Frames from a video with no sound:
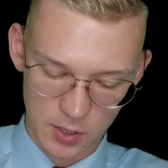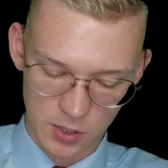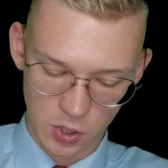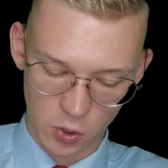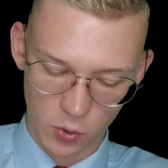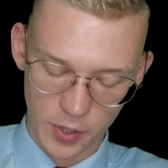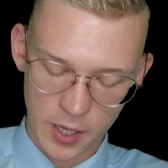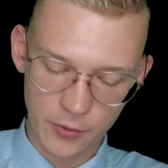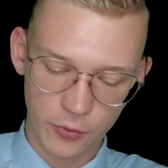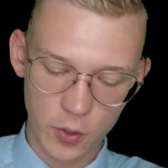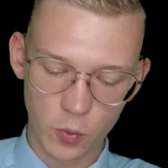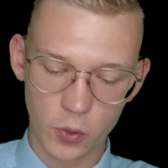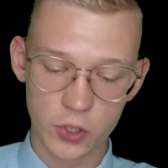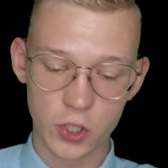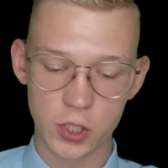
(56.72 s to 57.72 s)
So if
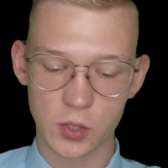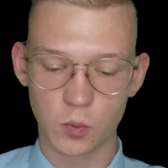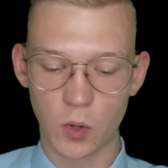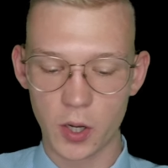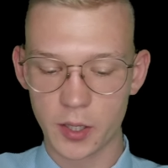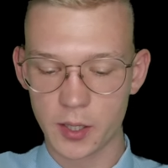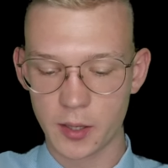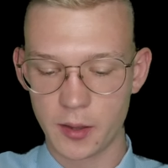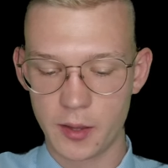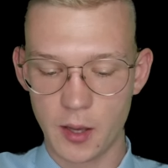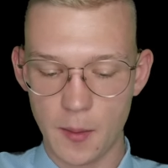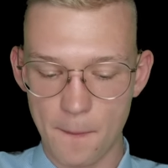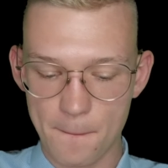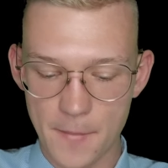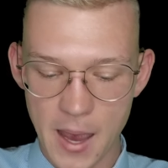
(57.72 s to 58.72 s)
we just want
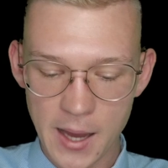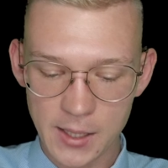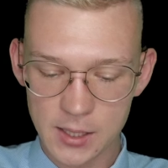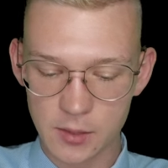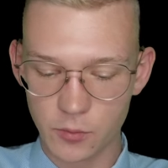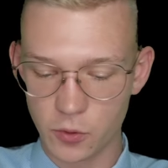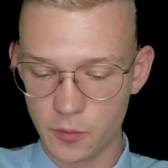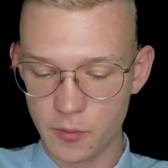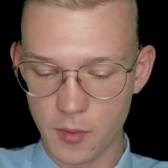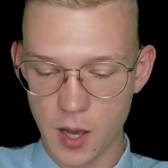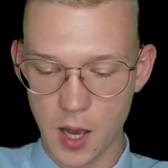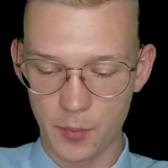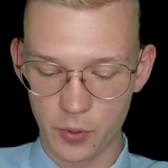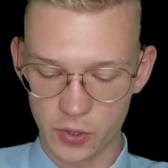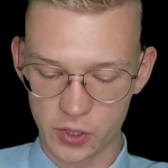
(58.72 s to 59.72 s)
the maximum
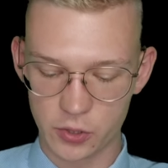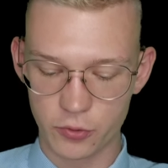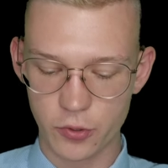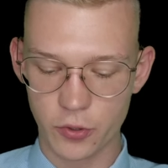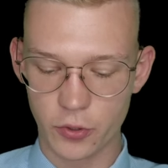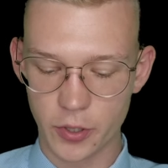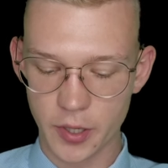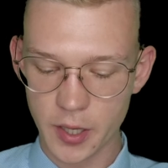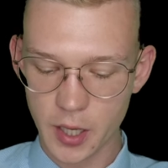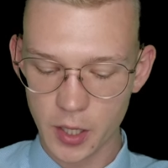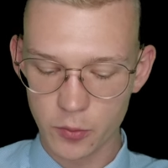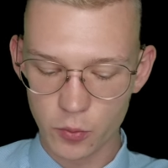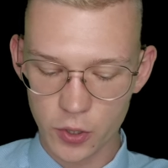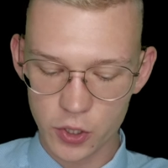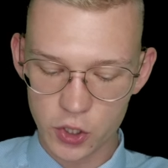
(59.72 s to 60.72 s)
a posteriori,
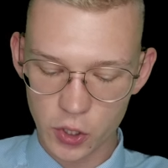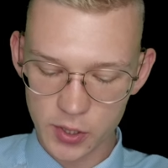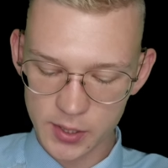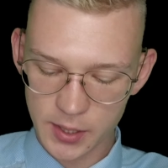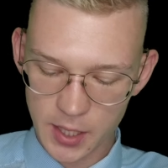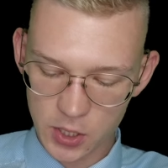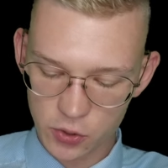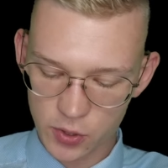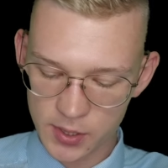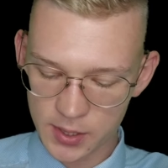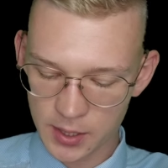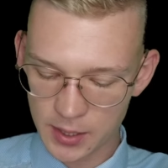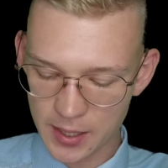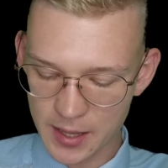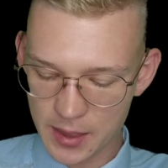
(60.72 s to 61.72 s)
we're just
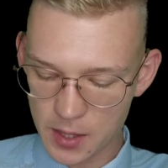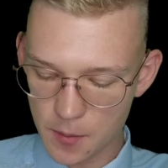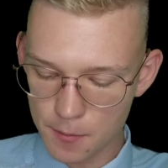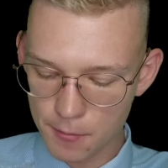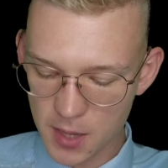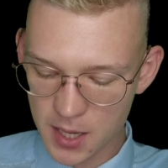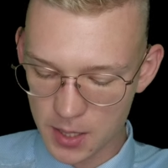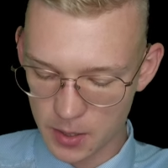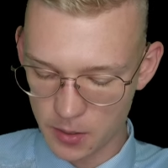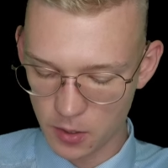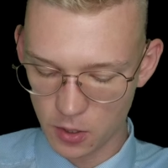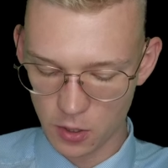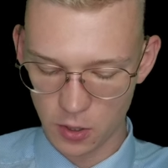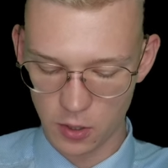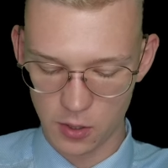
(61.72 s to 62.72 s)
interested in the
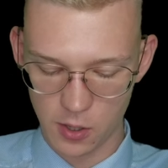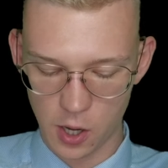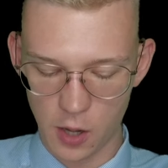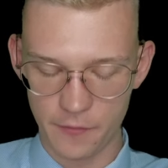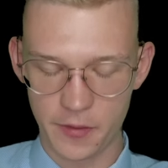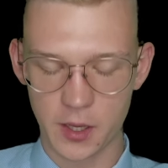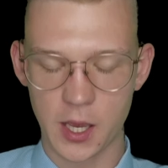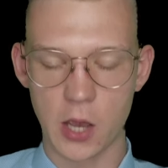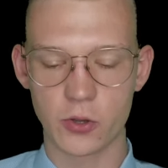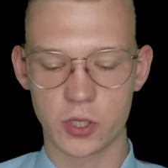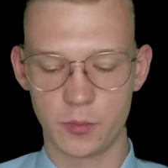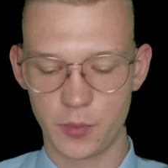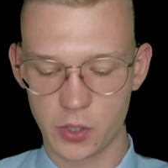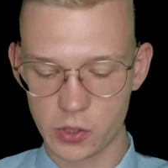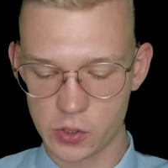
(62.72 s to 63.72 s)
mean of the
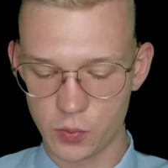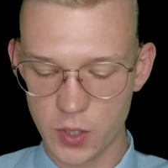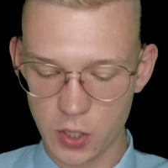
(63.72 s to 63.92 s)
Gaussian because